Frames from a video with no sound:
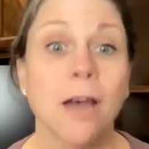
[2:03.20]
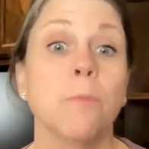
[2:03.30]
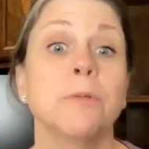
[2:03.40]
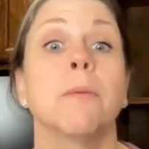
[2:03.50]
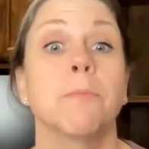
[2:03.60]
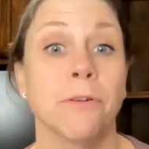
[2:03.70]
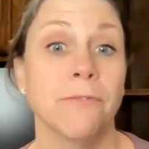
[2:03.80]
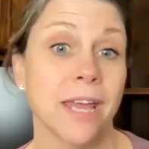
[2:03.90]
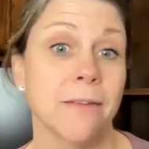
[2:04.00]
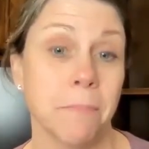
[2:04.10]
helped
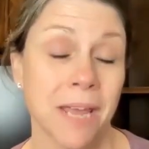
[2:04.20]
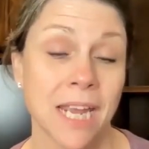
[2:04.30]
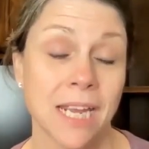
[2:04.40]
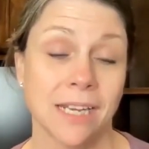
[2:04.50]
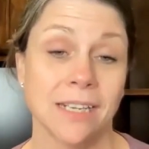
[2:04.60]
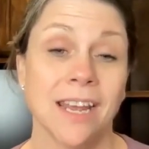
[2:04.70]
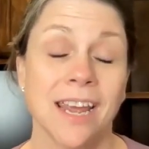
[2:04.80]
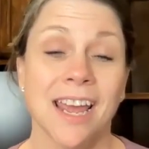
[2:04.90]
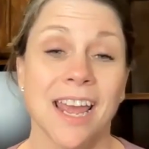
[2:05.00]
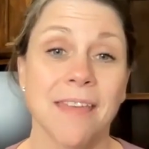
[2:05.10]
prevent pain.
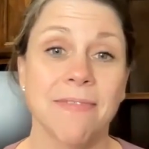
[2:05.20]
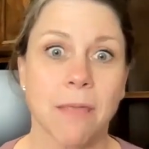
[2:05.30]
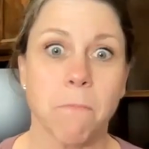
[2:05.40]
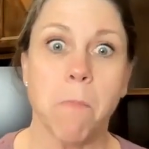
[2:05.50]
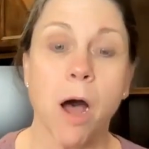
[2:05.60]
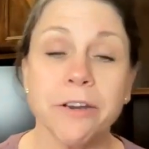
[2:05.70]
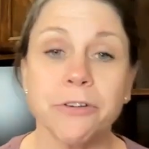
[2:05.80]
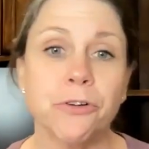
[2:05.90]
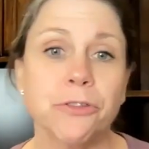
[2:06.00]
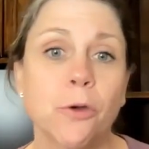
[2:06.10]
And they
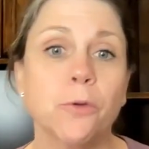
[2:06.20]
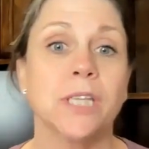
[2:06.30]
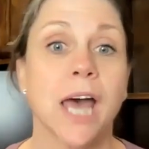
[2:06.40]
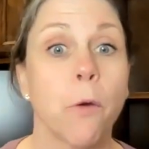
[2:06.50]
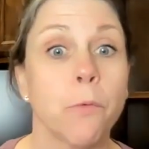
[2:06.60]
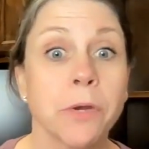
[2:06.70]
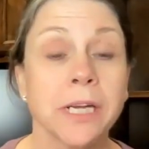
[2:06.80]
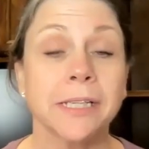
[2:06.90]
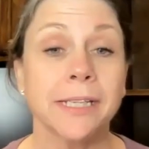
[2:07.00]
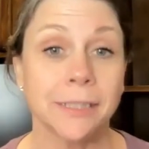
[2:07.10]
monitored those
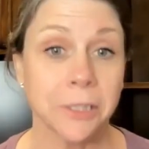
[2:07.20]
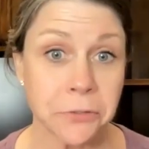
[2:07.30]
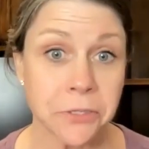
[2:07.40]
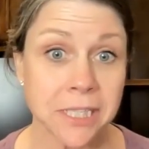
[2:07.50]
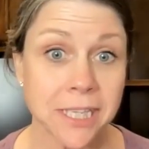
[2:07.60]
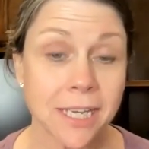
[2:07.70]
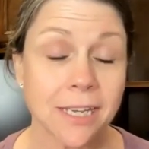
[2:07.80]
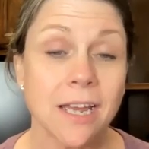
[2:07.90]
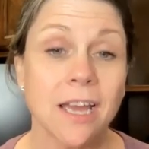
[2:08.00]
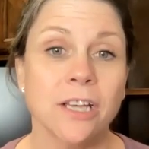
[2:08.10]
really
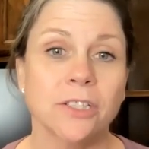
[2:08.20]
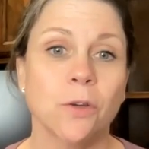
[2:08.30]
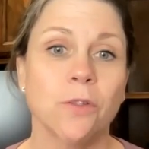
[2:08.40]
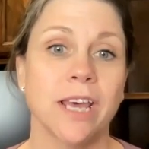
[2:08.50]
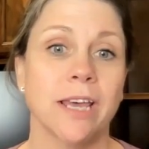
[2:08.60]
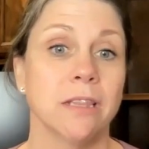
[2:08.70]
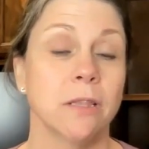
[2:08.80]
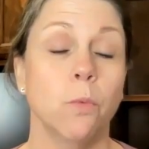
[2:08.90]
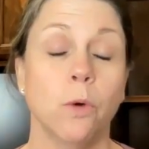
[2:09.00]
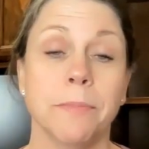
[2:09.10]
closely so that
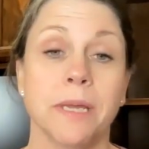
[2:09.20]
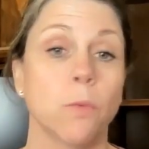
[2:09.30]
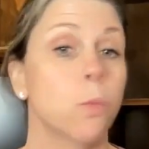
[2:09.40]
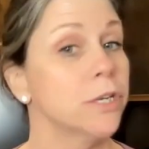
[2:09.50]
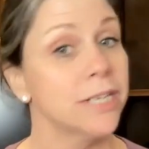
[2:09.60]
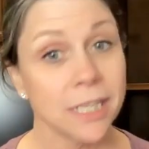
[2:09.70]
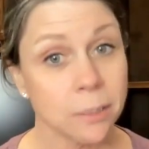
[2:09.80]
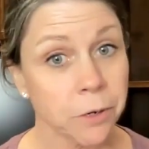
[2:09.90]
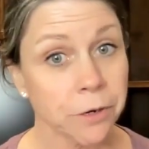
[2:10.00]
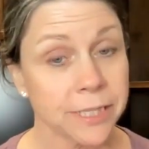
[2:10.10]
the woman wouldn't
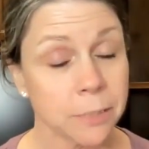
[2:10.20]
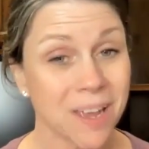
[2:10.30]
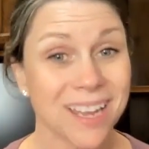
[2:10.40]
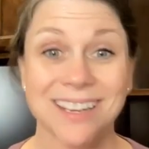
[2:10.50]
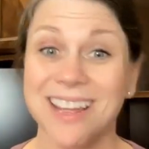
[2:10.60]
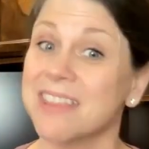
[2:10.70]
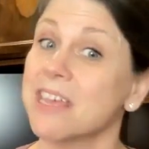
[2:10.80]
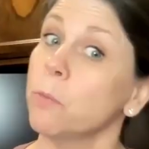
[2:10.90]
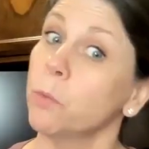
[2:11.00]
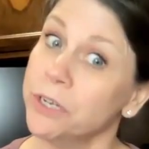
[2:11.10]
experience pain and
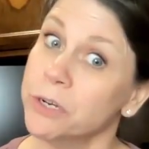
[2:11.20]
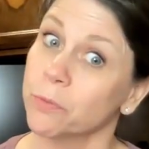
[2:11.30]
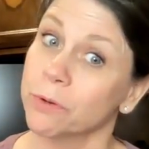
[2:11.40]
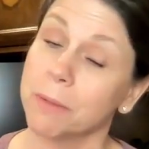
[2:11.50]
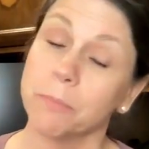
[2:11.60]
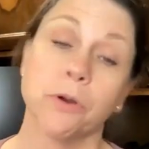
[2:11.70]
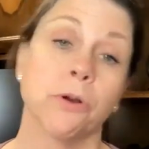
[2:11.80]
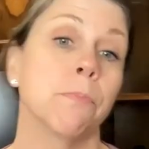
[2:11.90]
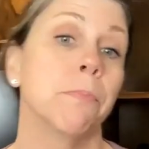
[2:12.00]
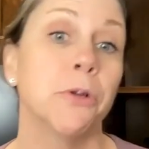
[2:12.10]
then wouldn't remember
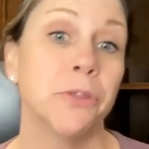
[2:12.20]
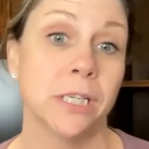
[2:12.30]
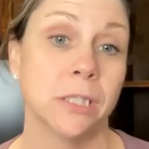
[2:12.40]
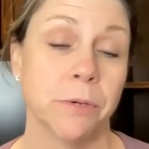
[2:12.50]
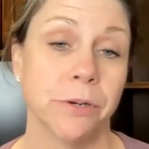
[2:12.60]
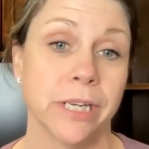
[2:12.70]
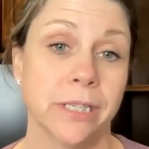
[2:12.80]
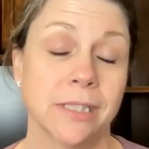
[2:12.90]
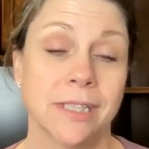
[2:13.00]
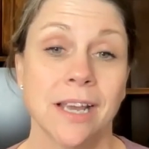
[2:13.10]
her birth experience.